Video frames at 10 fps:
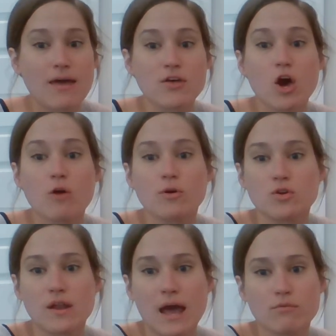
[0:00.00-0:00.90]
and the
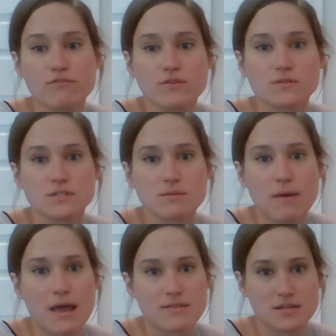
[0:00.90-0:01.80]
homeowner now refuses to
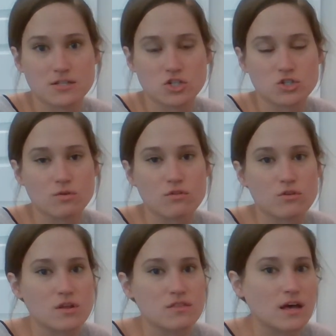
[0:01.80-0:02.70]
pay the additional
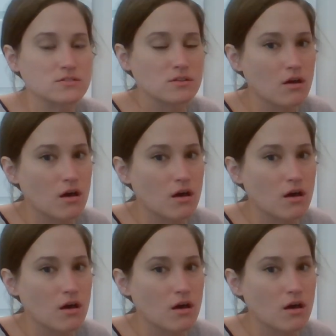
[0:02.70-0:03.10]
$30,000.